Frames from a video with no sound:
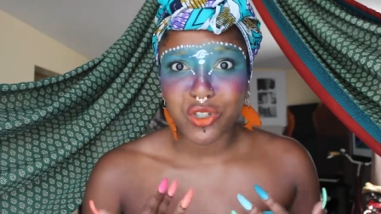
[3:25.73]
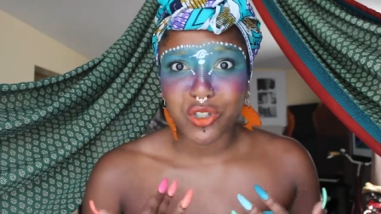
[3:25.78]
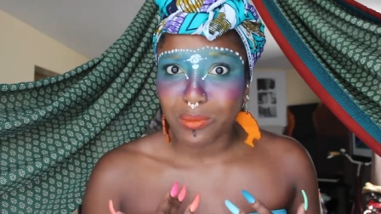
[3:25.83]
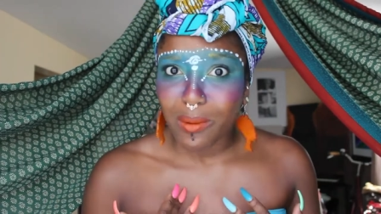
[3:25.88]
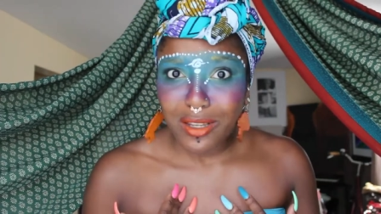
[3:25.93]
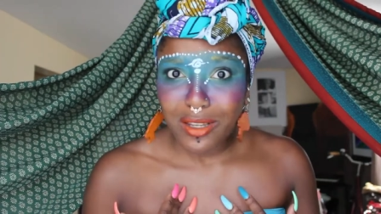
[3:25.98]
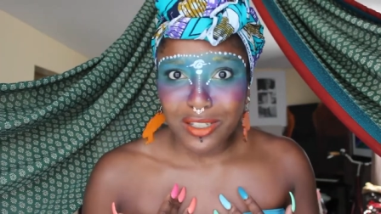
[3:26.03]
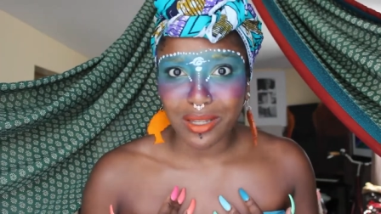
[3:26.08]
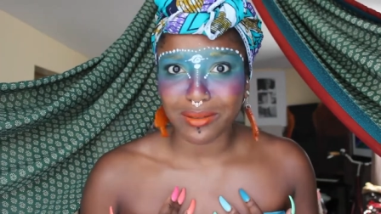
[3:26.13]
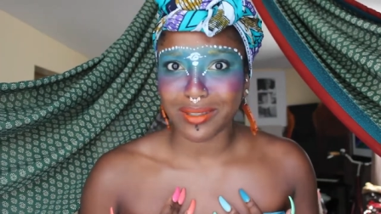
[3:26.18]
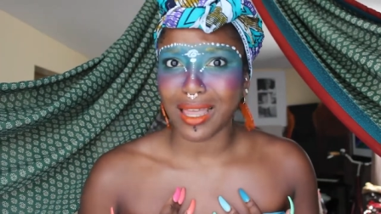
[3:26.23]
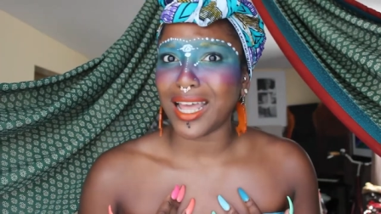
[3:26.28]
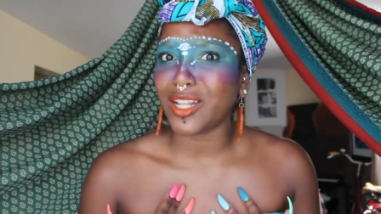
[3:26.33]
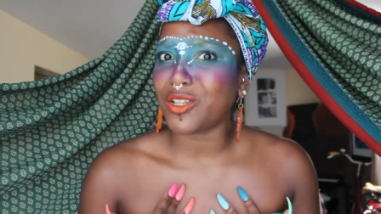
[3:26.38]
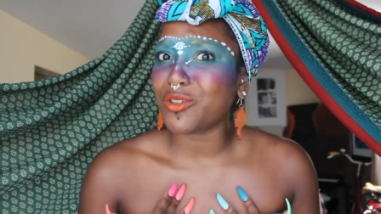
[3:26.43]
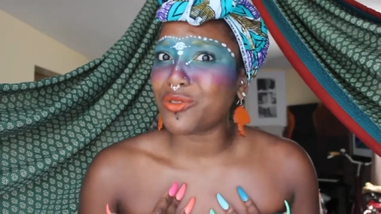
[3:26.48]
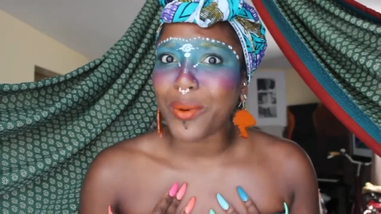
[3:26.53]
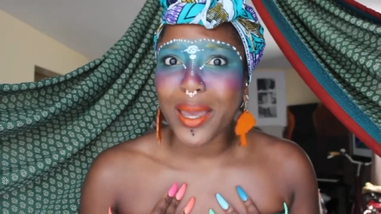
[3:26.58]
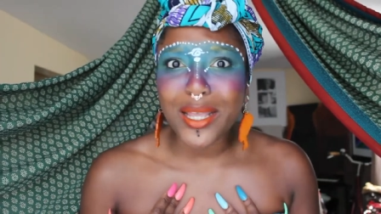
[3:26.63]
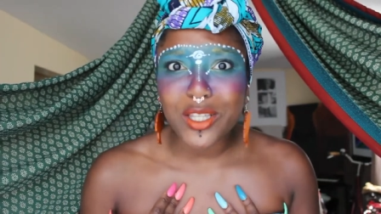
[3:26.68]
too much like I
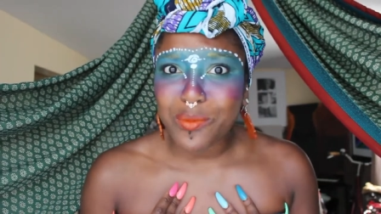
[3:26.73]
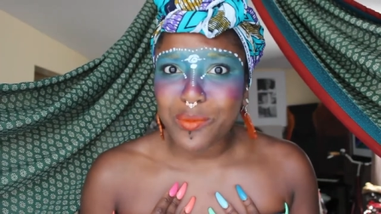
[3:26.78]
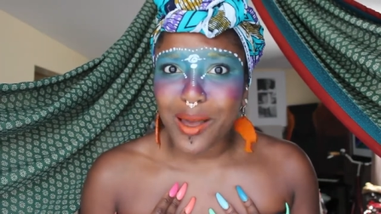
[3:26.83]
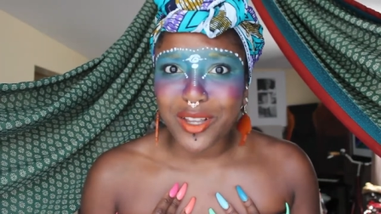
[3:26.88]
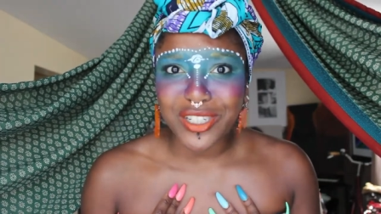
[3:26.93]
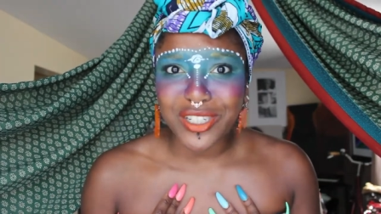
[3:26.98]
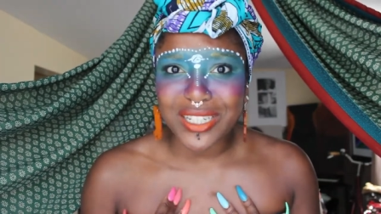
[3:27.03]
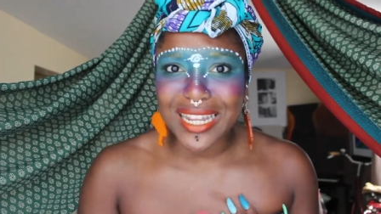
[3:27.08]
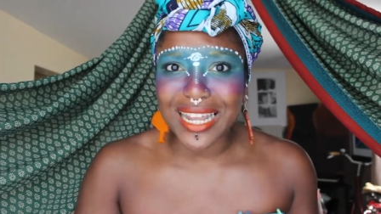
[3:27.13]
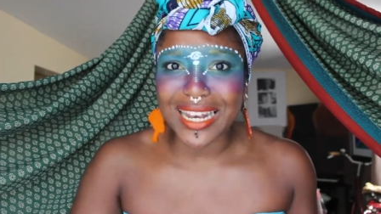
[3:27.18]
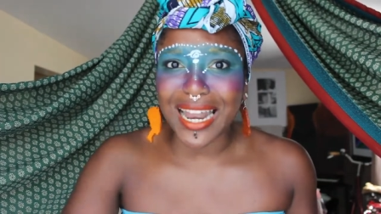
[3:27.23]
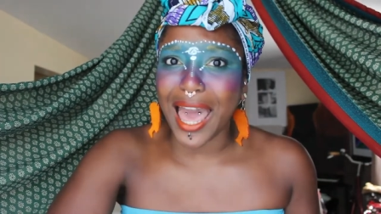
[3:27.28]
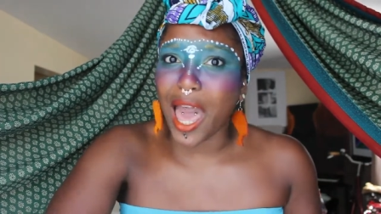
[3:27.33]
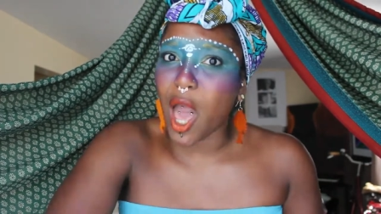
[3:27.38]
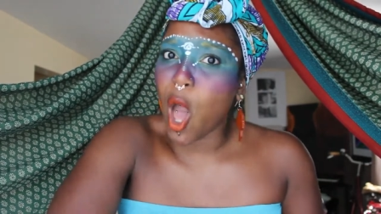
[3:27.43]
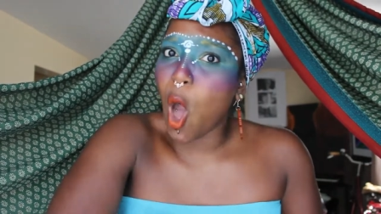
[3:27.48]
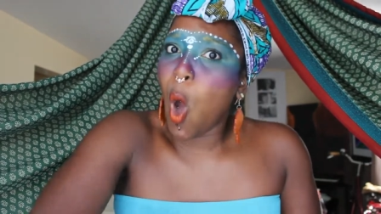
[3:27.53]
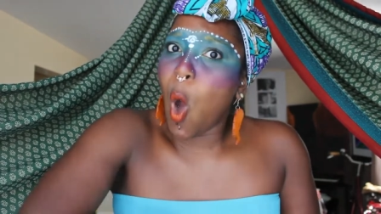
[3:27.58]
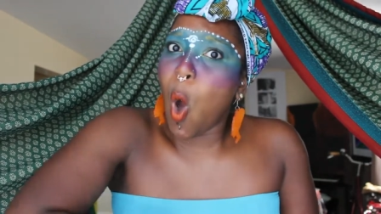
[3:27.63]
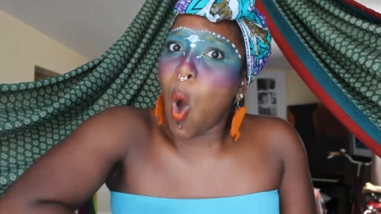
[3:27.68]
do way too much in it, like
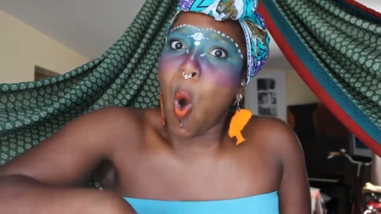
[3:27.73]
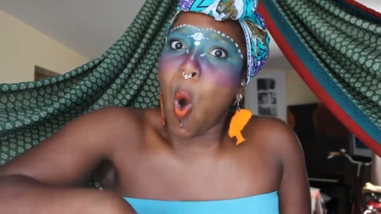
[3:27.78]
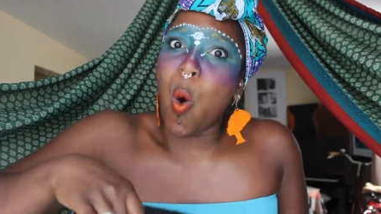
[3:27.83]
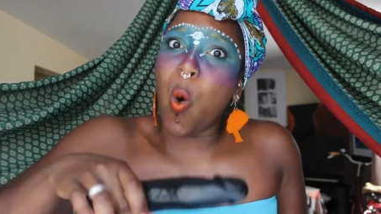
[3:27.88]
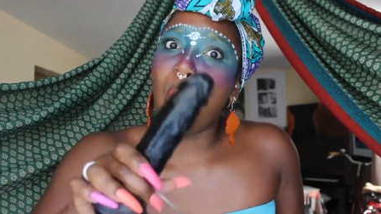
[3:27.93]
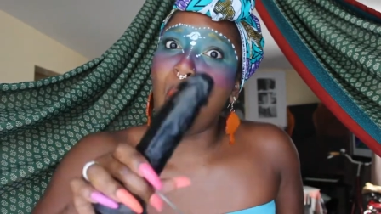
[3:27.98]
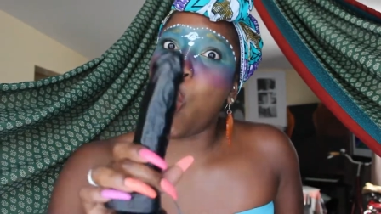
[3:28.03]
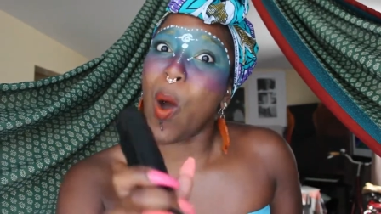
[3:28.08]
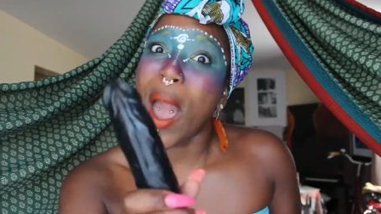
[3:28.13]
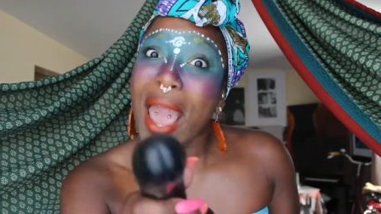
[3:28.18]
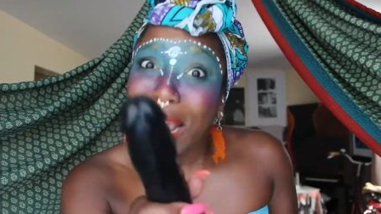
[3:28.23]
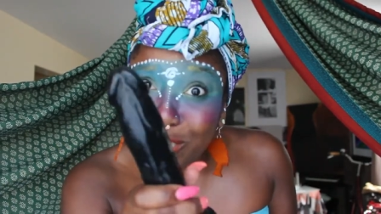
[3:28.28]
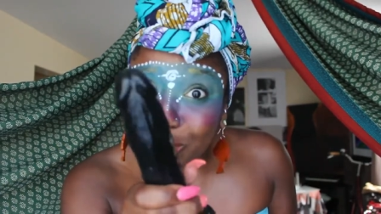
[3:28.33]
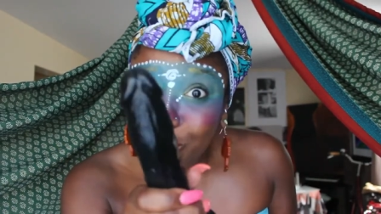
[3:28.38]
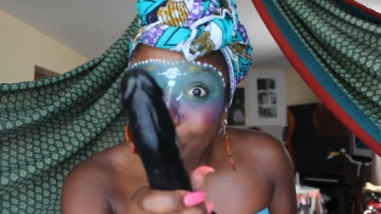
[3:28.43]
way